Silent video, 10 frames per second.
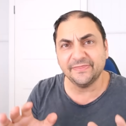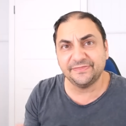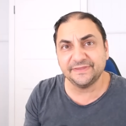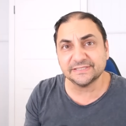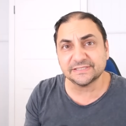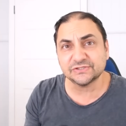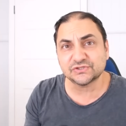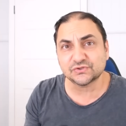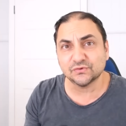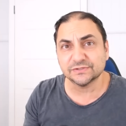and this
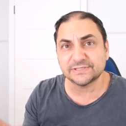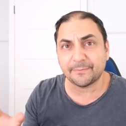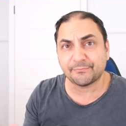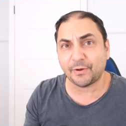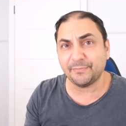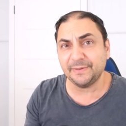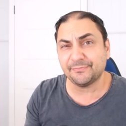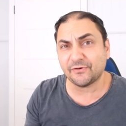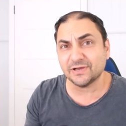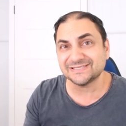ensures that property
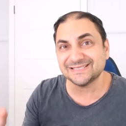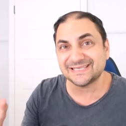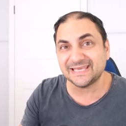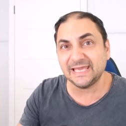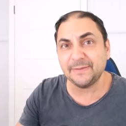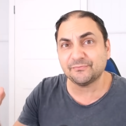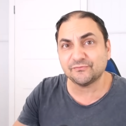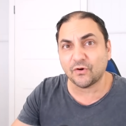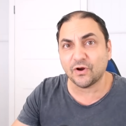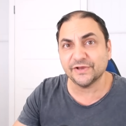prices keep
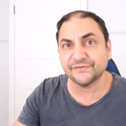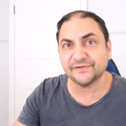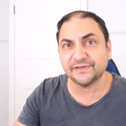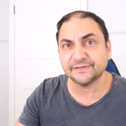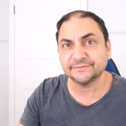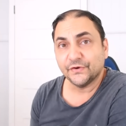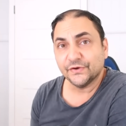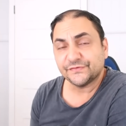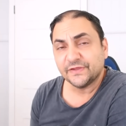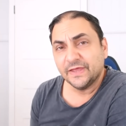rising.
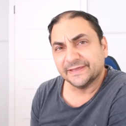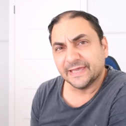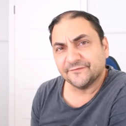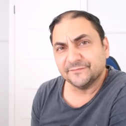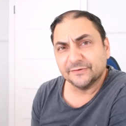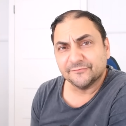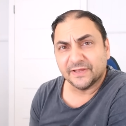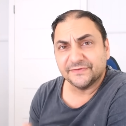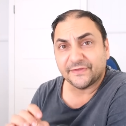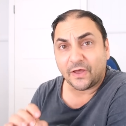First, the government
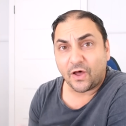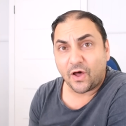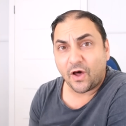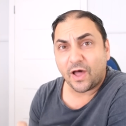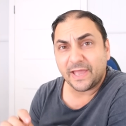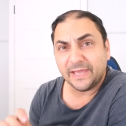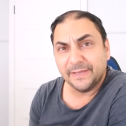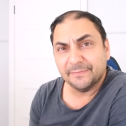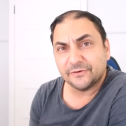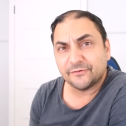runs a high
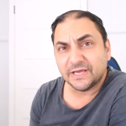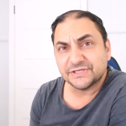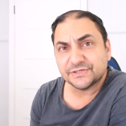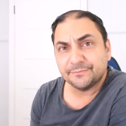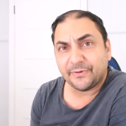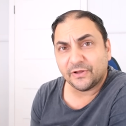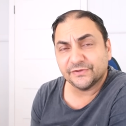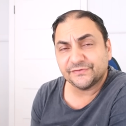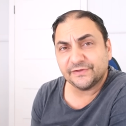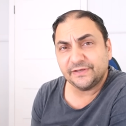immigration
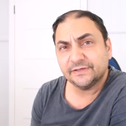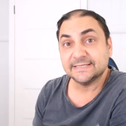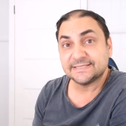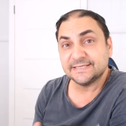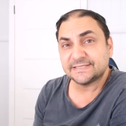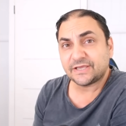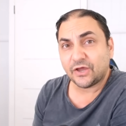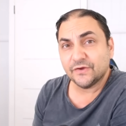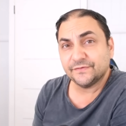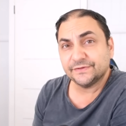policy, and since
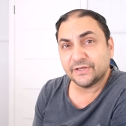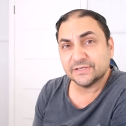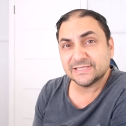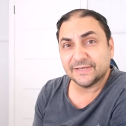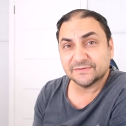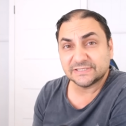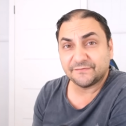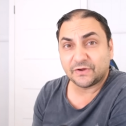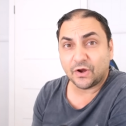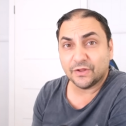COVID, those levels
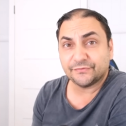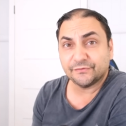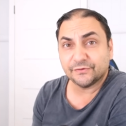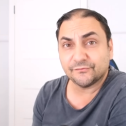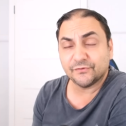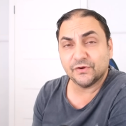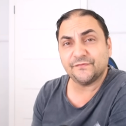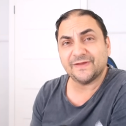have gone through the roof